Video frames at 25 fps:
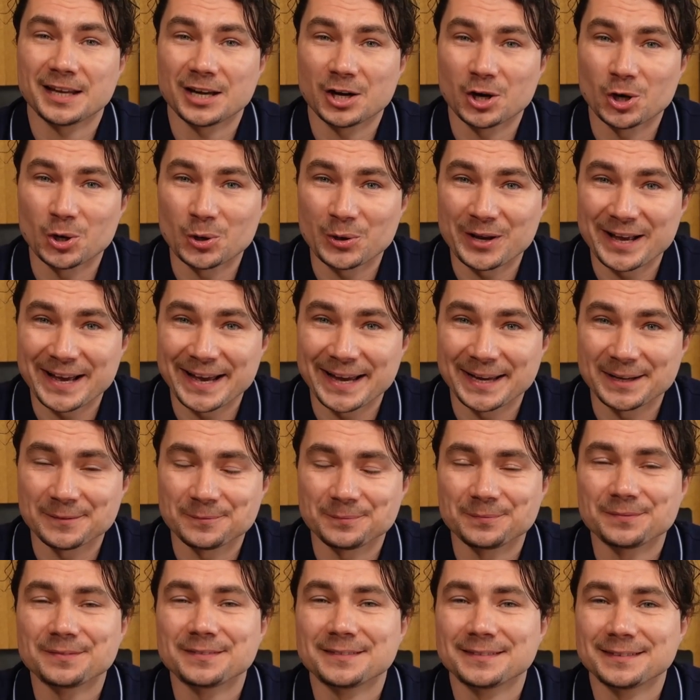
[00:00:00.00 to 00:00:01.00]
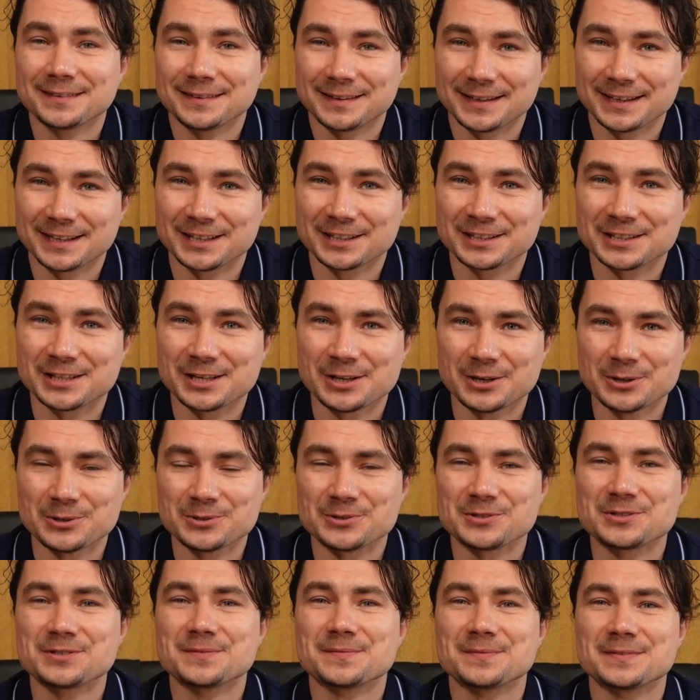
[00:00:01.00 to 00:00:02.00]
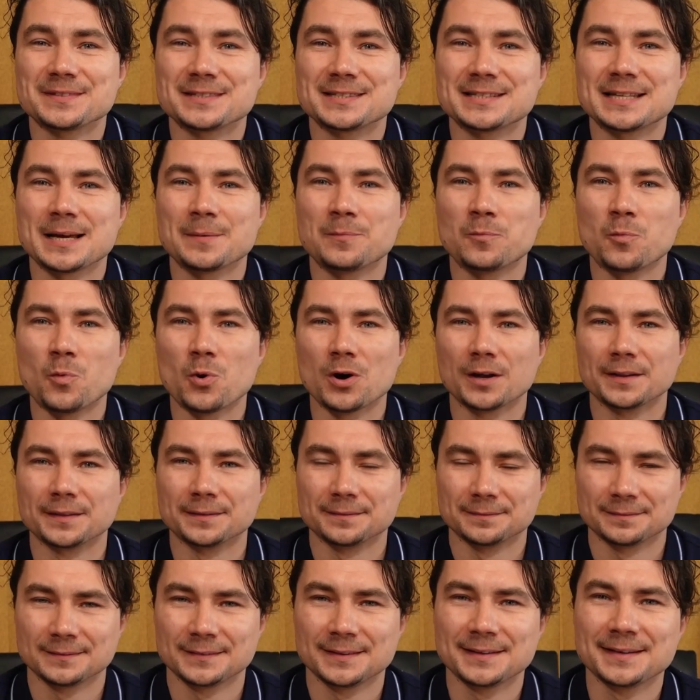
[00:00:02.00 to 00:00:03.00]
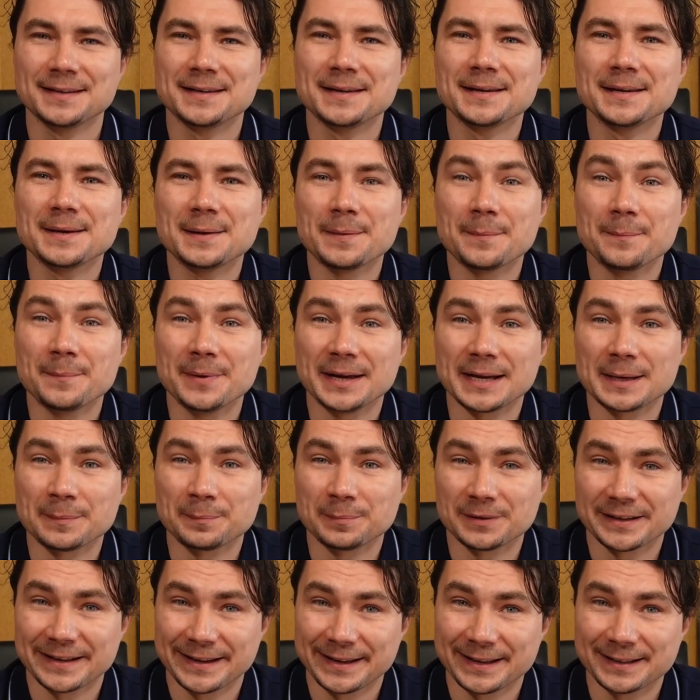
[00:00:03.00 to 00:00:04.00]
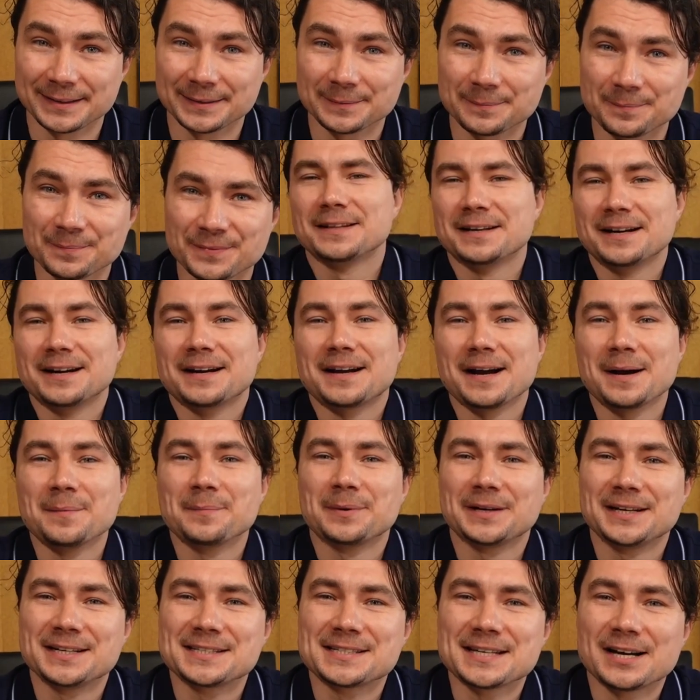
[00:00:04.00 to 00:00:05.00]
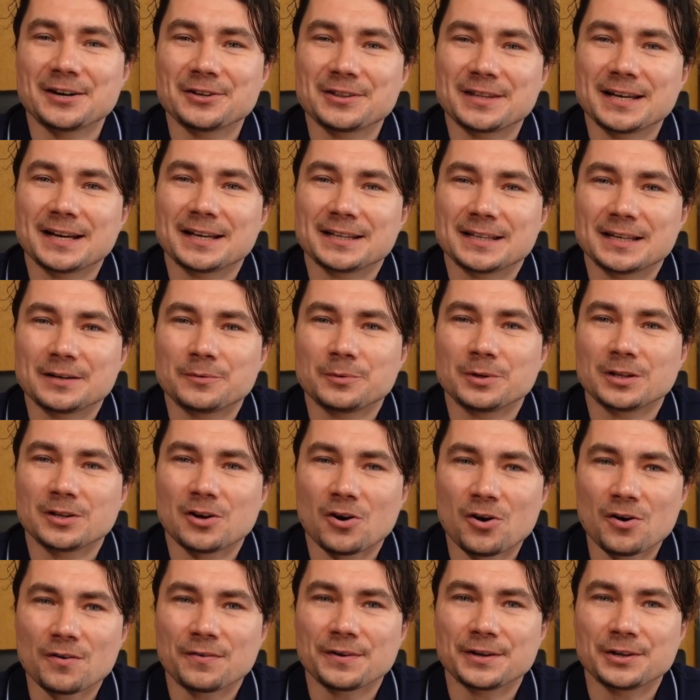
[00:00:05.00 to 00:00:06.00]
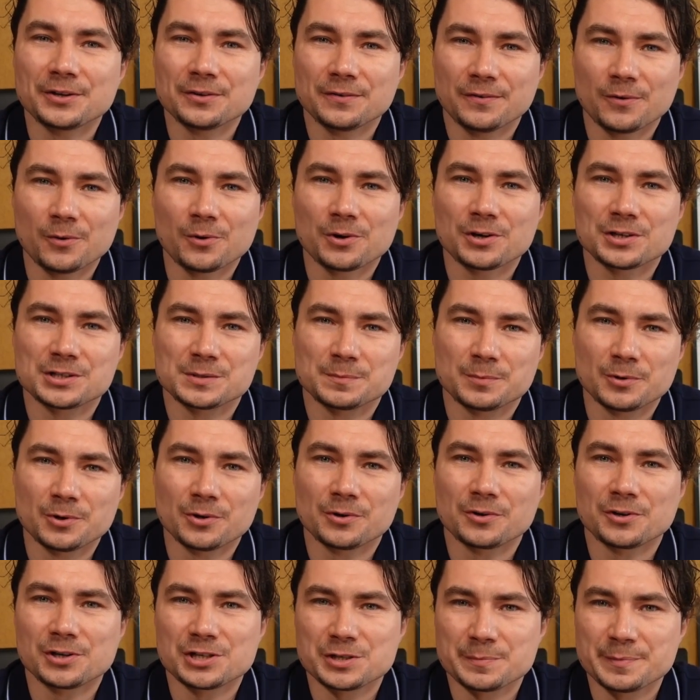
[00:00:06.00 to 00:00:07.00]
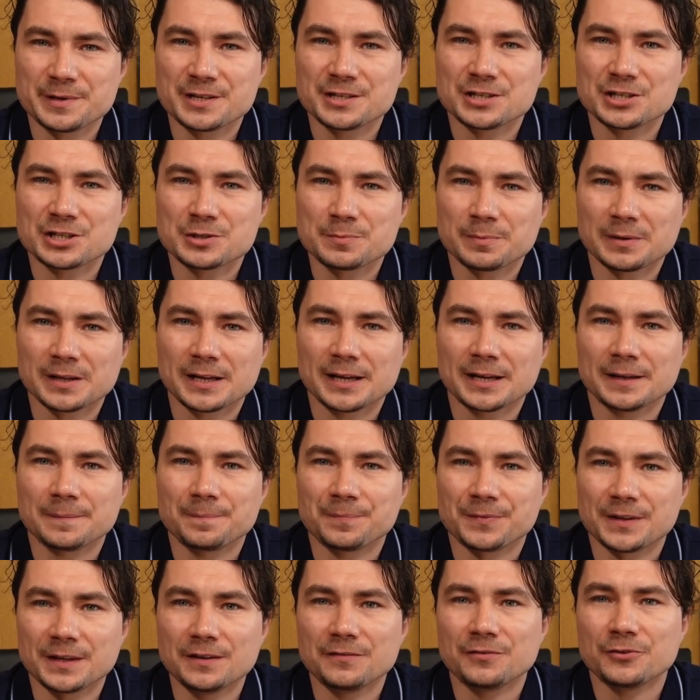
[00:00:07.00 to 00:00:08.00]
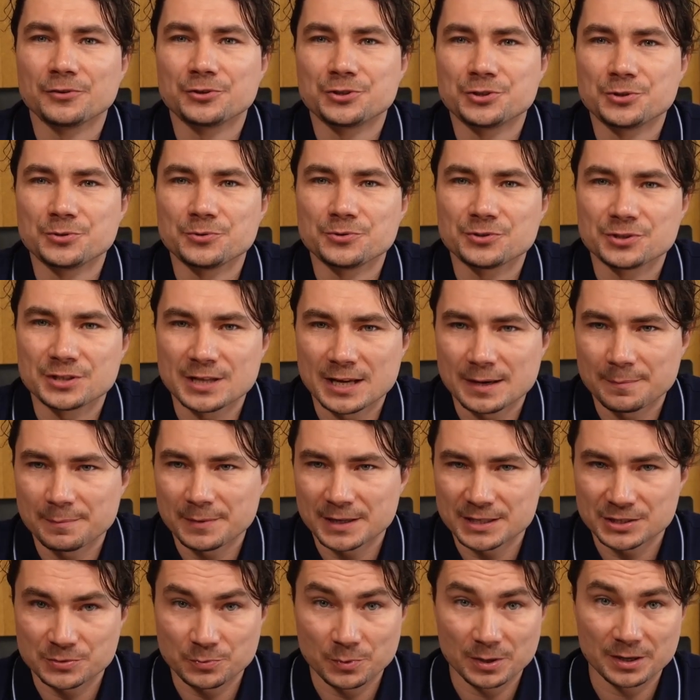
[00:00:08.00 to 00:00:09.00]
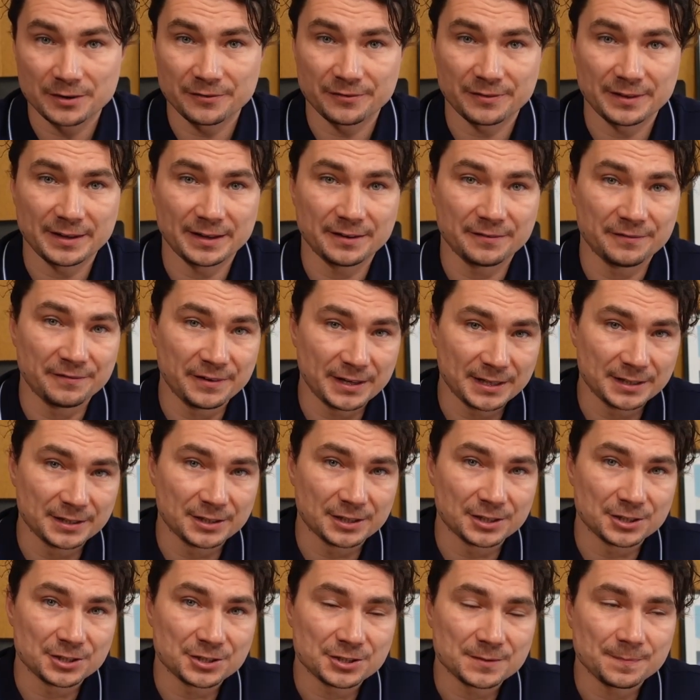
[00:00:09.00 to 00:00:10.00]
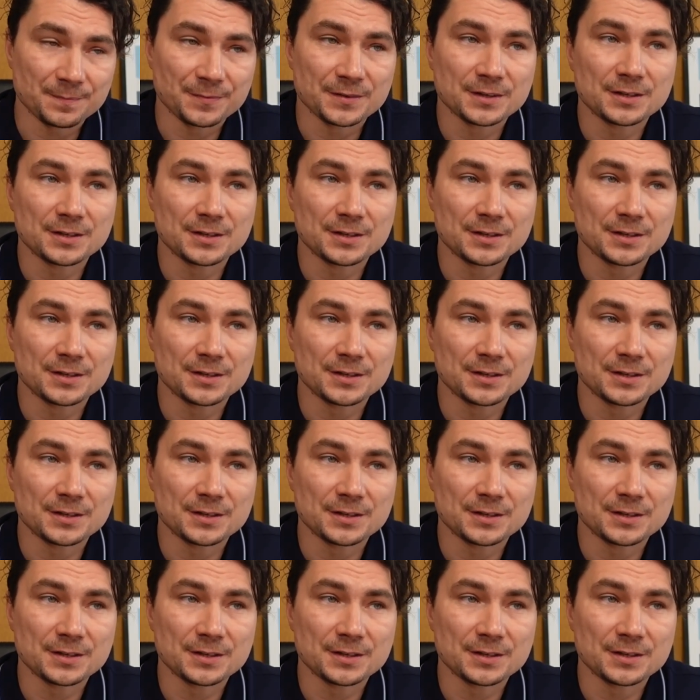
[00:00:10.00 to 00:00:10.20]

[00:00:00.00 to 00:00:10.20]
Okay, here it goes. Step 1, make a plan. There are companies out there that will offer you Forex brokerage business plan if you choose them as one of their vendors.